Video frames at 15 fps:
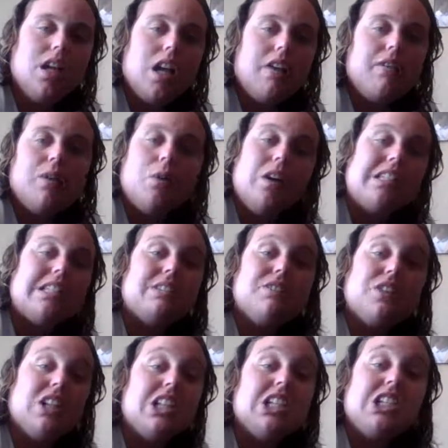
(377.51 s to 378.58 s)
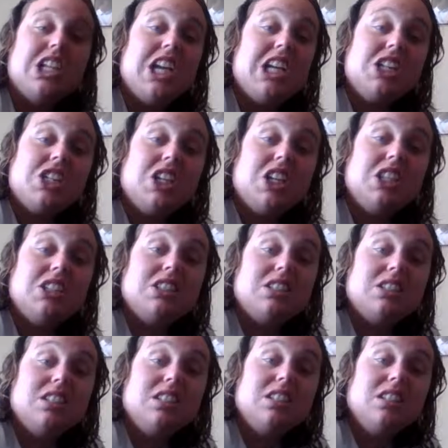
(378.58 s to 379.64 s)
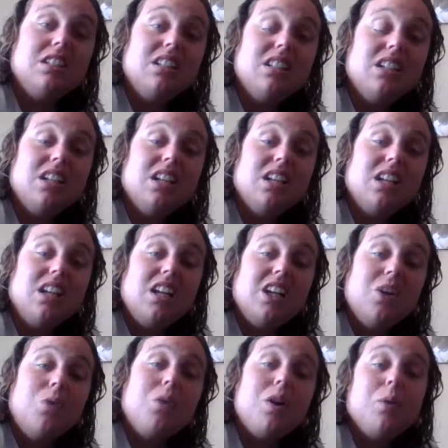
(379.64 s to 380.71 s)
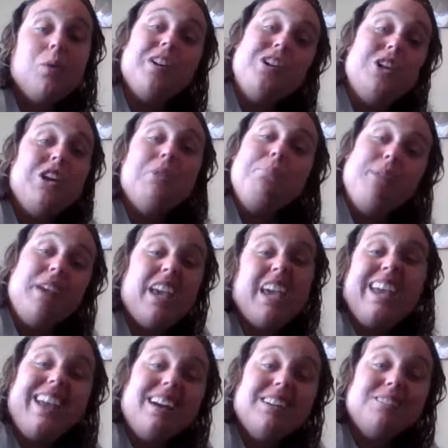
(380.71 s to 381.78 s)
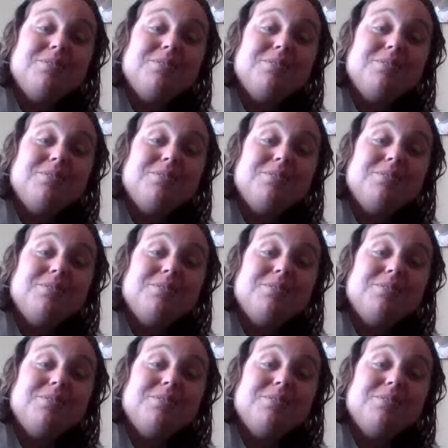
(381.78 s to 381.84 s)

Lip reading: If it wasn't for the teachers, where would you be?